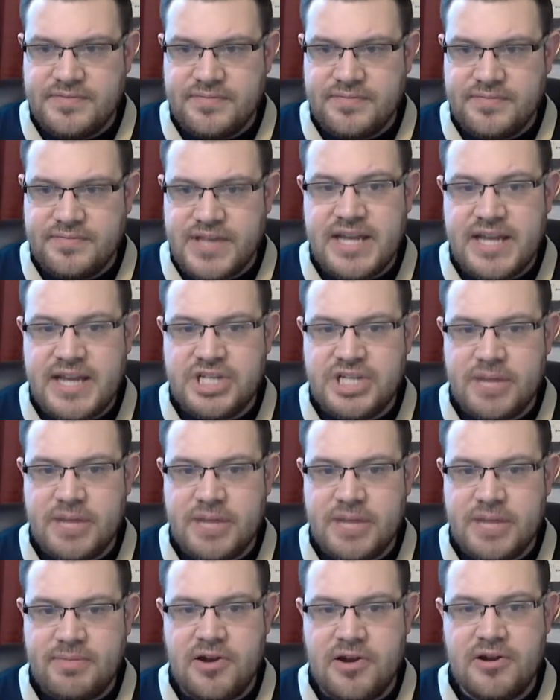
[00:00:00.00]
AJ
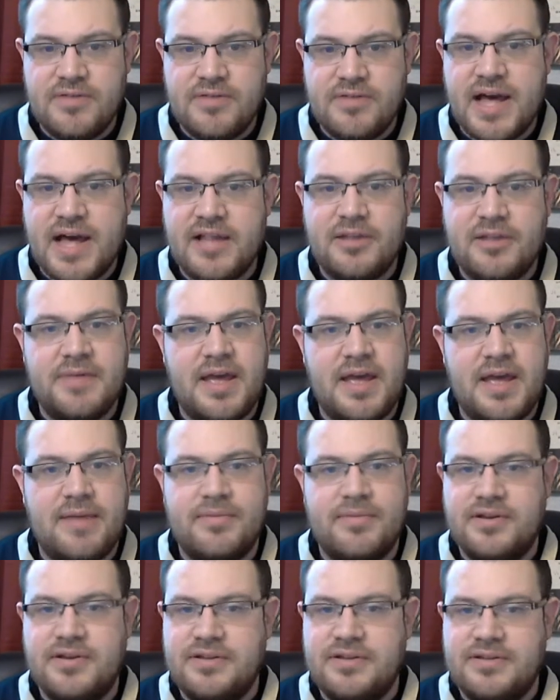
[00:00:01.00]
McCarron of
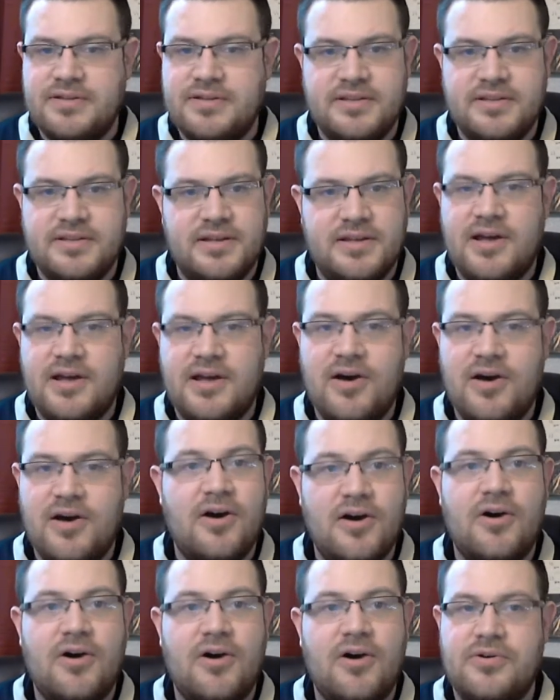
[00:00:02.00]
Alabama.
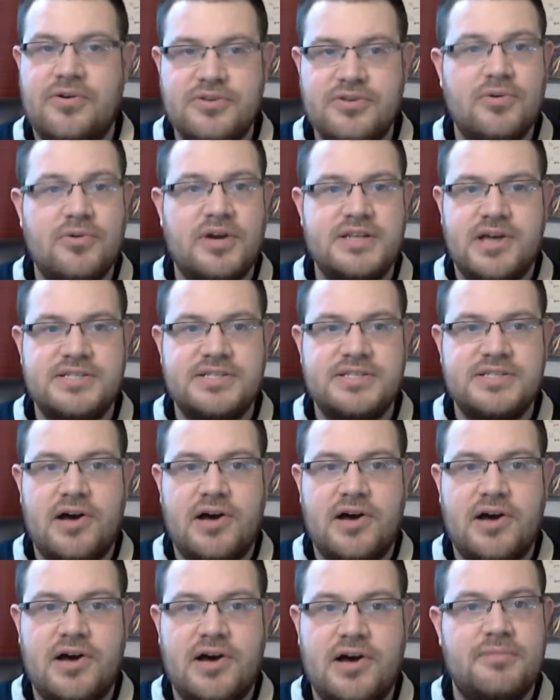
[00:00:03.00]
Oh, you want to talk
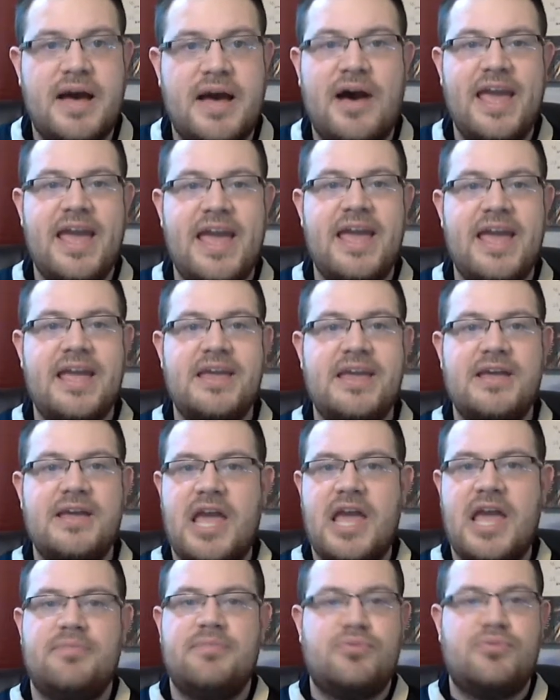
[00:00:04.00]
about
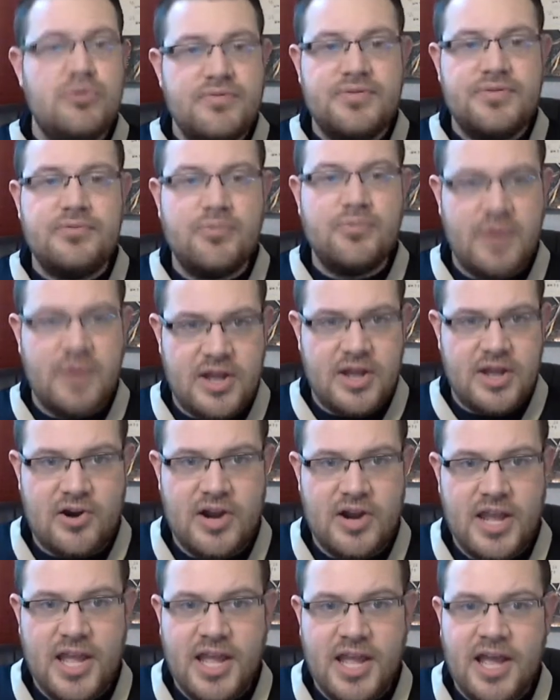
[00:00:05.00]
a proven
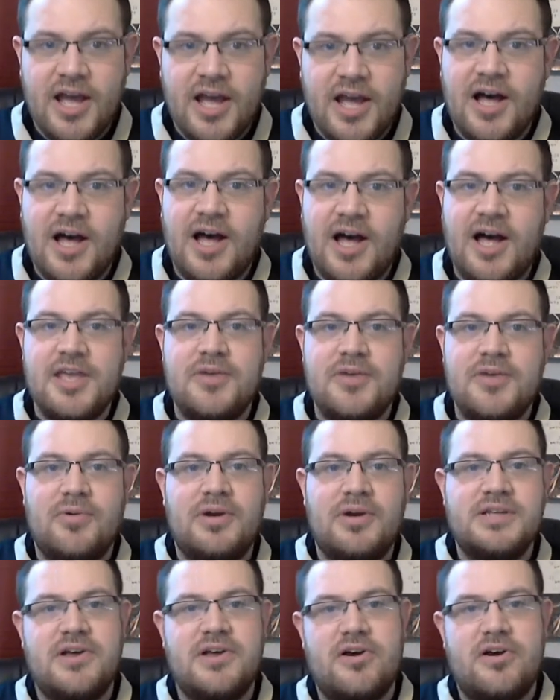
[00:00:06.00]
winner. You
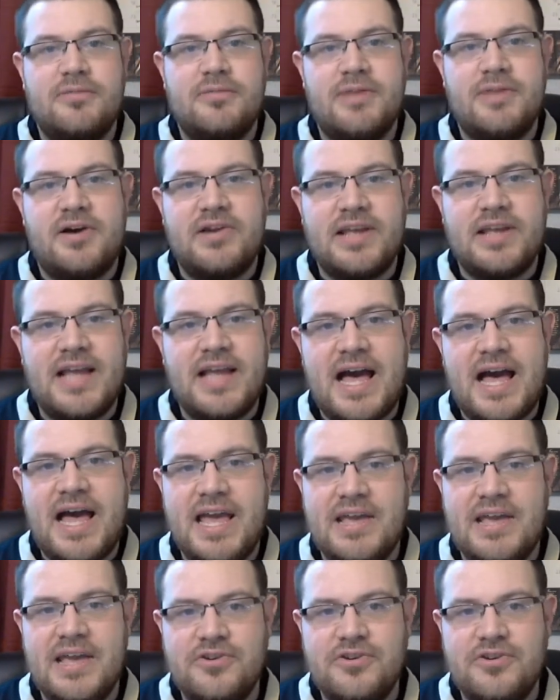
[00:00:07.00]
want to talk about a guy